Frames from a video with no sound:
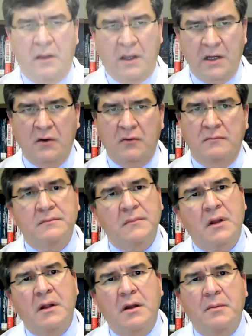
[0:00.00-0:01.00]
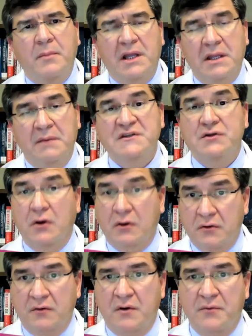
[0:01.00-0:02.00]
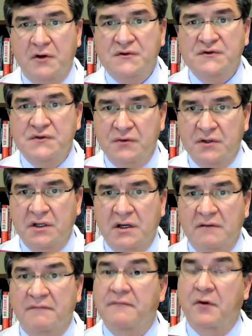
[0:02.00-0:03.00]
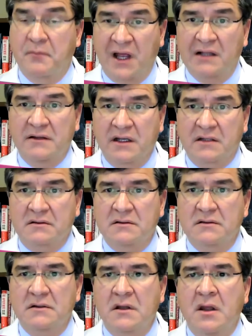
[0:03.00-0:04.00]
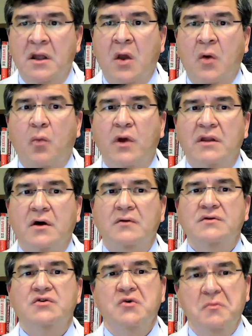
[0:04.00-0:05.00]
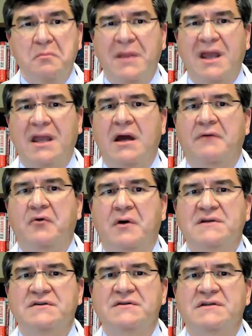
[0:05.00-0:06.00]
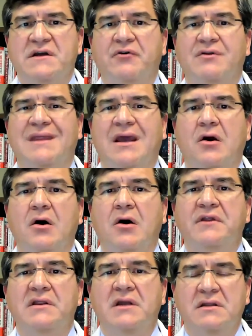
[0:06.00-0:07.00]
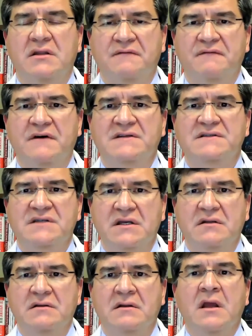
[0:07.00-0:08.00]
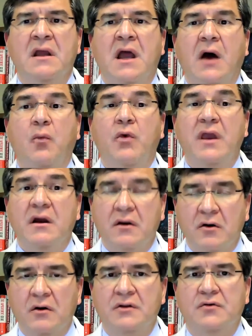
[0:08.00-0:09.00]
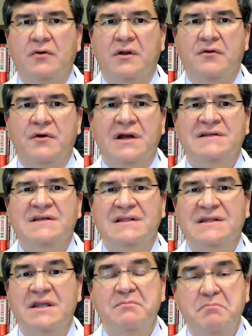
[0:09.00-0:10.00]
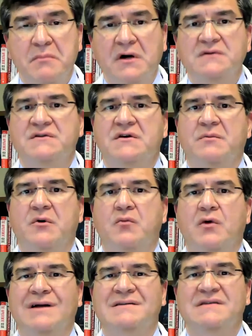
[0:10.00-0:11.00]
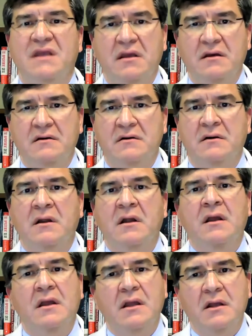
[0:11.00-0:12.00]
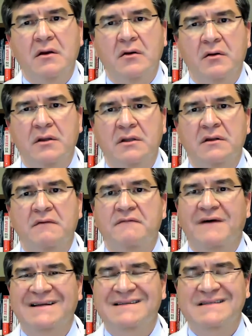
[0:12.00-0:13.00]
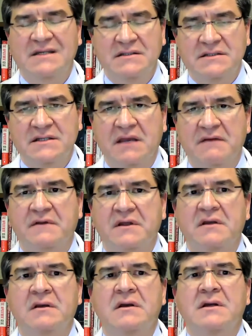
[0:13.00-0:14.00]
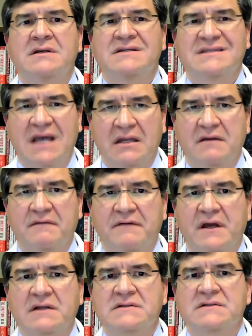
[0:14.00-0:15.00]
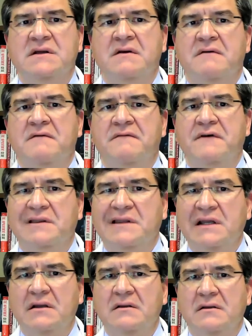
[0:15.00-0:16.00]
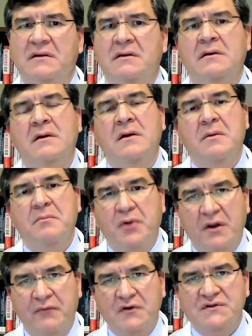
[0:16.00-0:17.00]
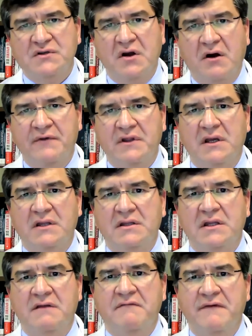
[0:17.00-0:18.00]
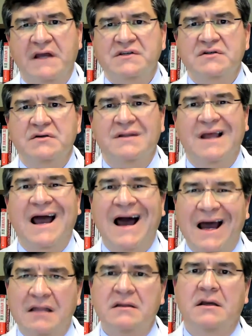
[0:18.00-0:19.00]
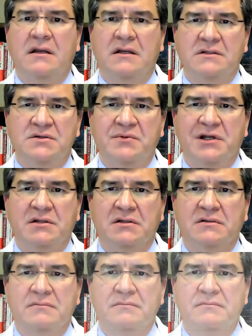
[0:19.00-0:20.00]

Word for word: Hello, my name is Dr. Ramiro Zúñiga from HealthNet. We know you may have questions about the COVID 19 vaccine, and we are going to address the most common ones here, including vaccine safety, side effects, fertility, previous COVID 19 infection, and eligibility.